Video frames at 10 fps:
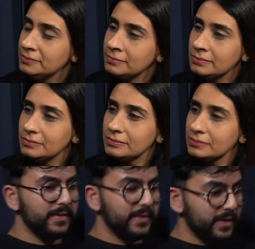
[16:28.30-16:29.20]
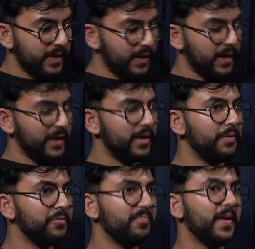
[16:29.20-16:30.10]
And in
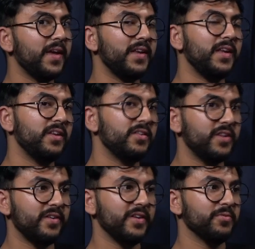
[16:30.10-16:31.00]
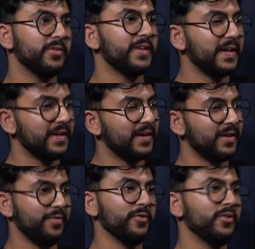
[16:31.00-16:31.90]
terms of making it into series, was that kind
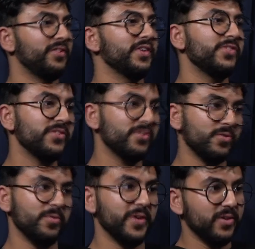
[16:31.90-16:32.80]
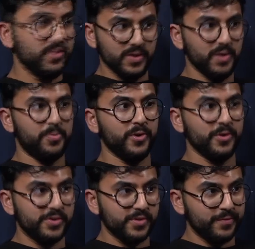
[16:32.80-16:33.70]
of your decision, or were you
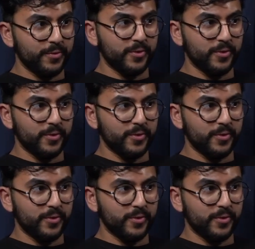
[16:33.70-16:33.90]
approached for it?